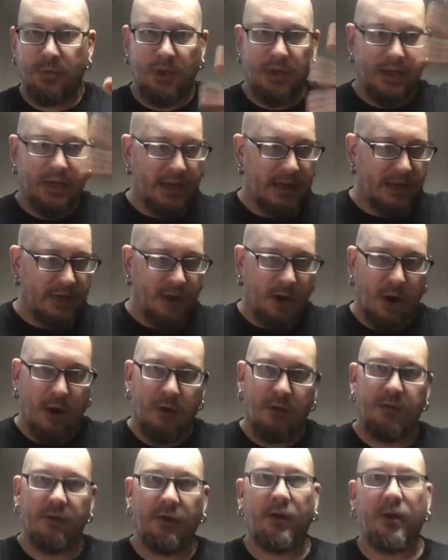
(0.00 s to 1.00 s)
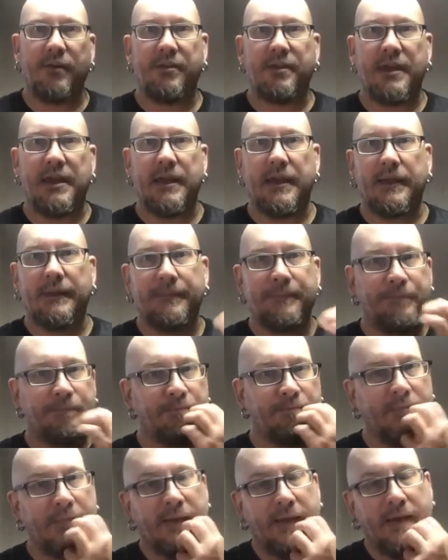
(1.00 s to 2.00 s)
looking at the overall thing.
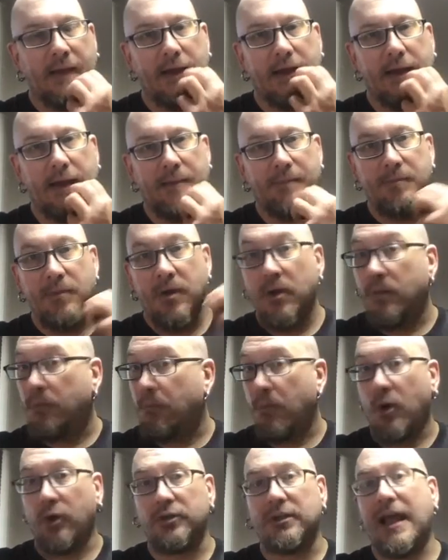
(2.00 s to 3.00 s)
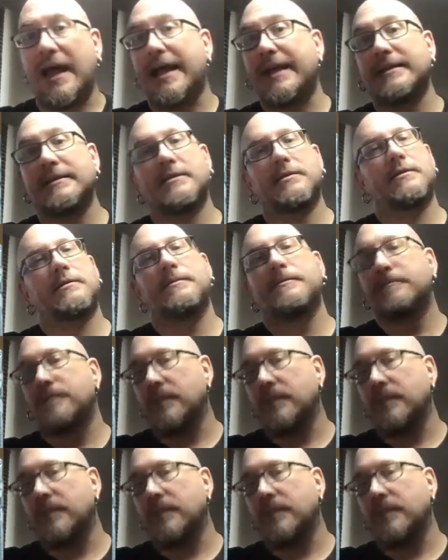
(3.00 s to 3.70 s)
Mold lines.